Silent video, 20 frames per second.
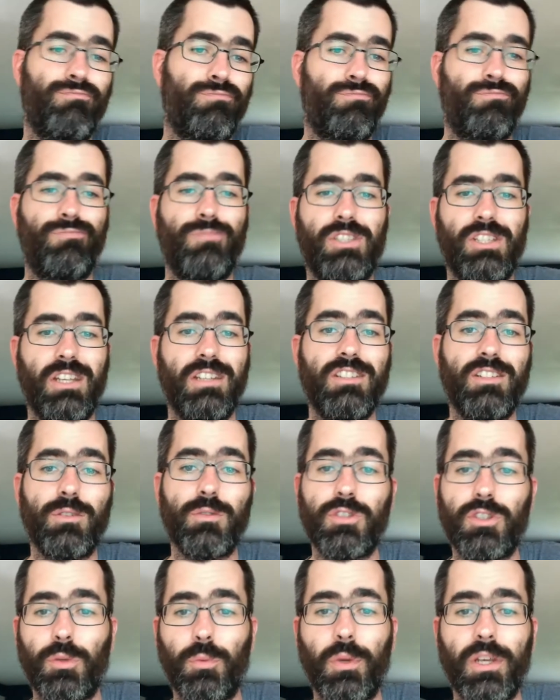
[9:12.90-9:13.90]
send you a
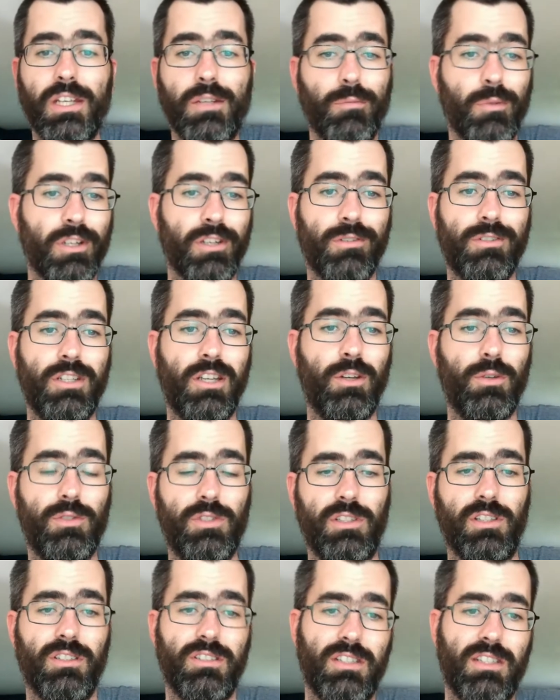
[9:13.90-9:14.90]
tweet when your toast
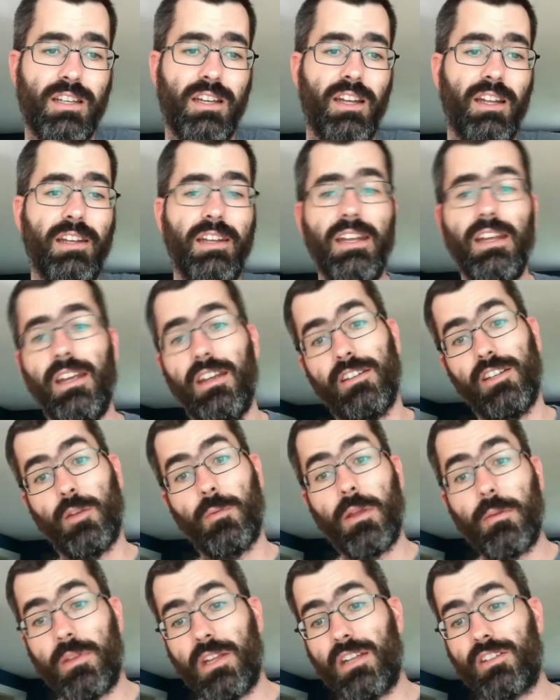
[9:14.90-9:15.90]
is done. Now
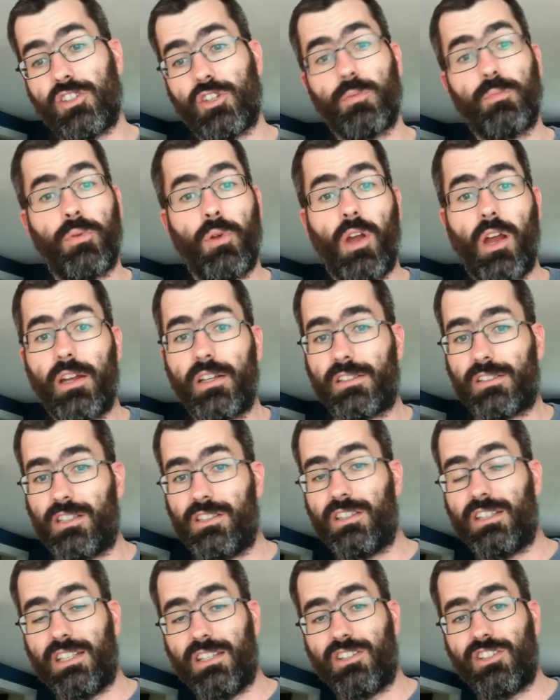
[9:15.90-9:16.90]
maybe that's your product and you
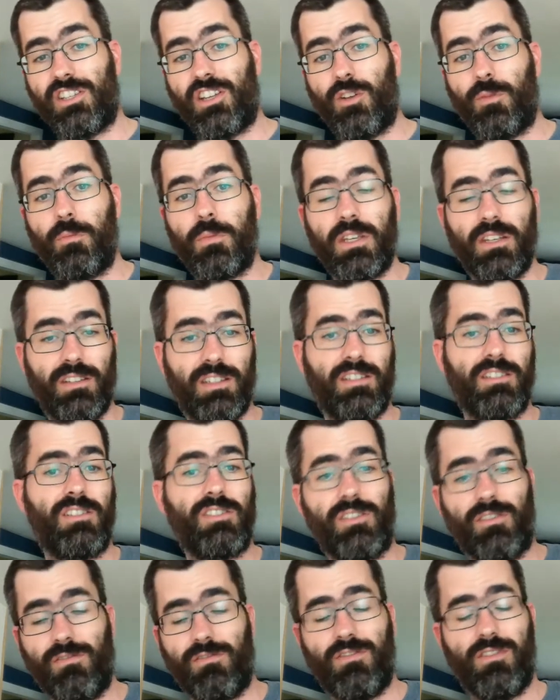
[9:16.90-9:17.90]
can sell millions
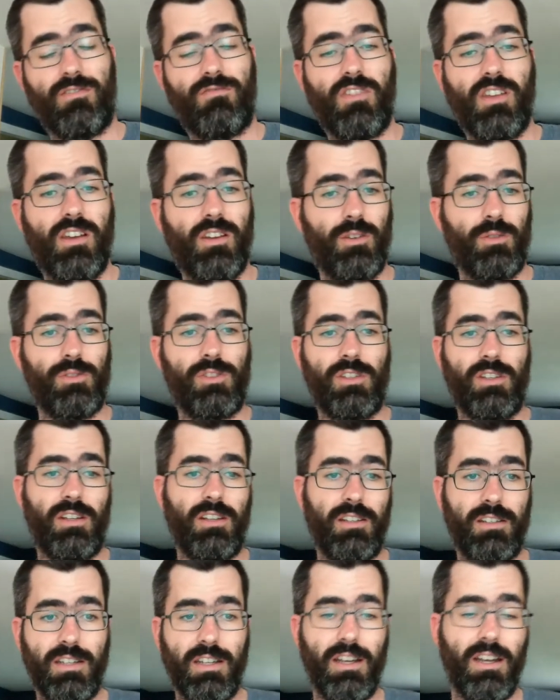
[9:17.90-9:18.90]
of those
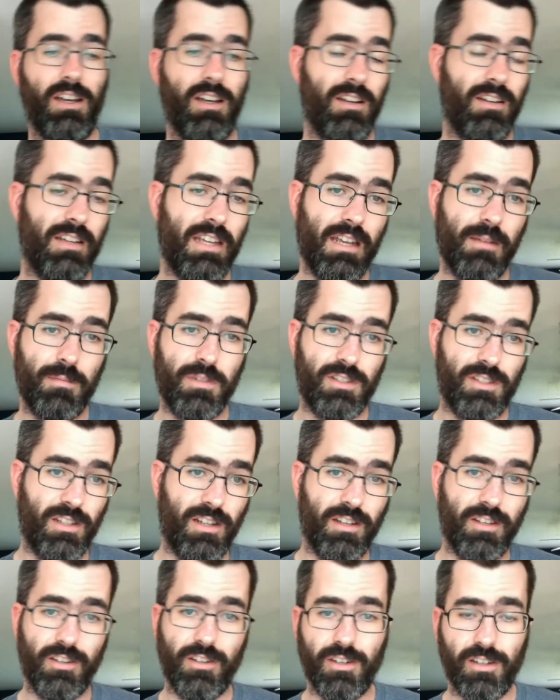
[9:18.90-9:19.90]
on
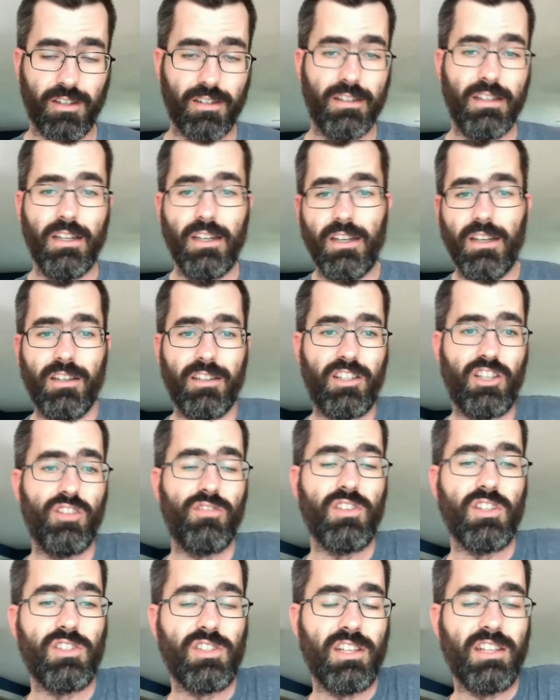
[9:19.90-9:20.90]
Amazon or
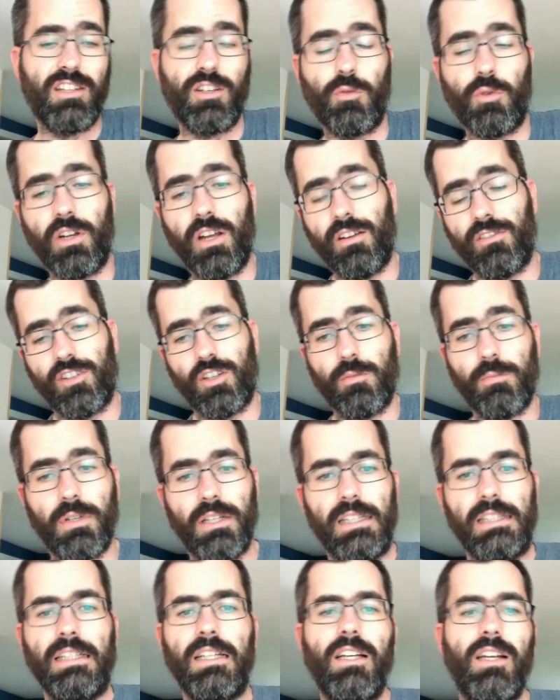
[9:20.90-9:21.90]
QVC or whatever,
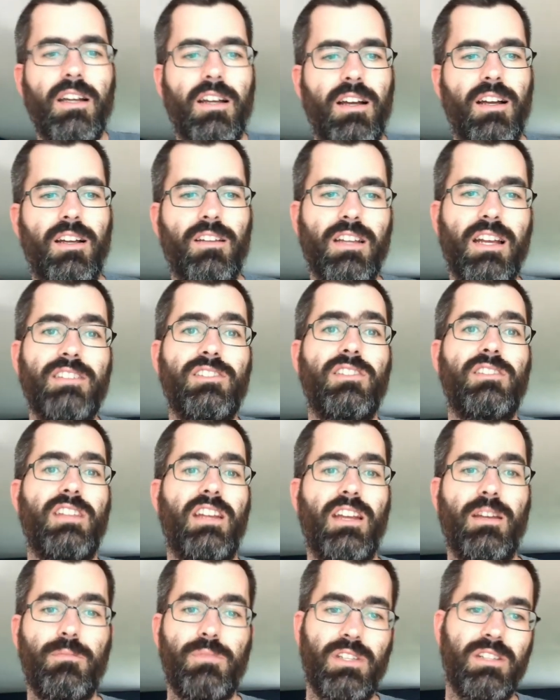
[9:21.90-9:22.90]
but lots of
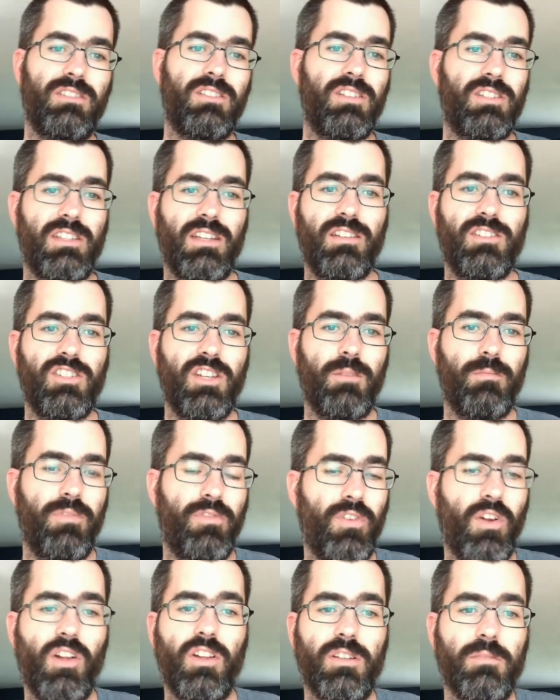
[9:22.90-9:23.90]
times it just ends up
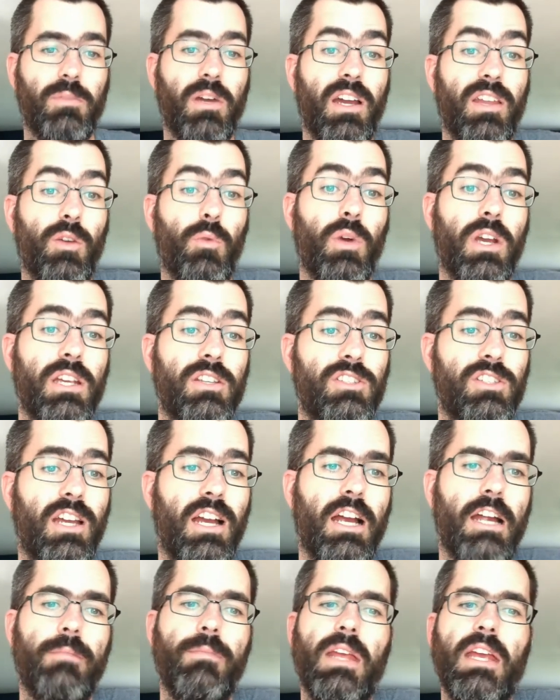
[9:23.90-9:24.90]
falling by the
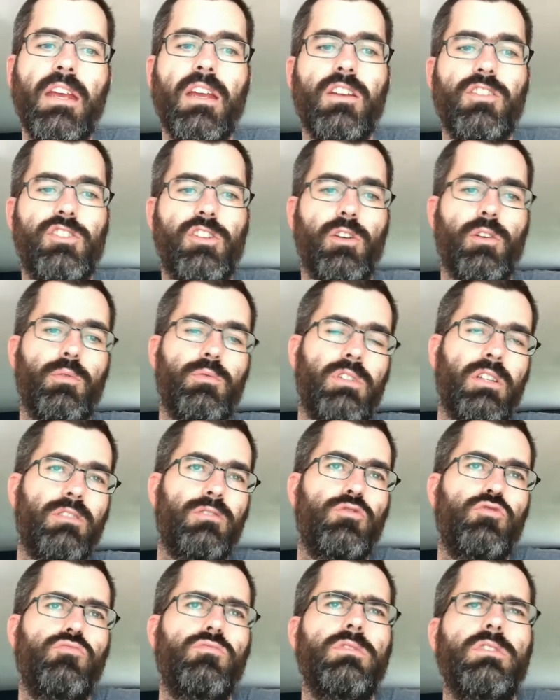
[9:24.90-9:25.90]
wayside. So
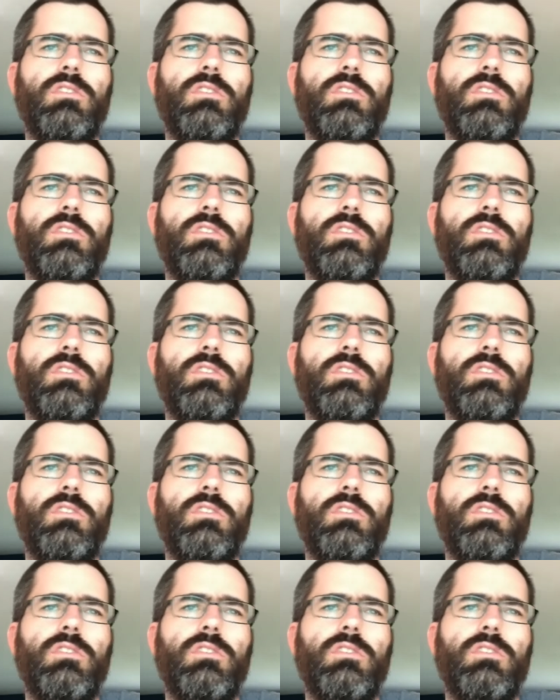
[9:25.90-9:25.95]
don't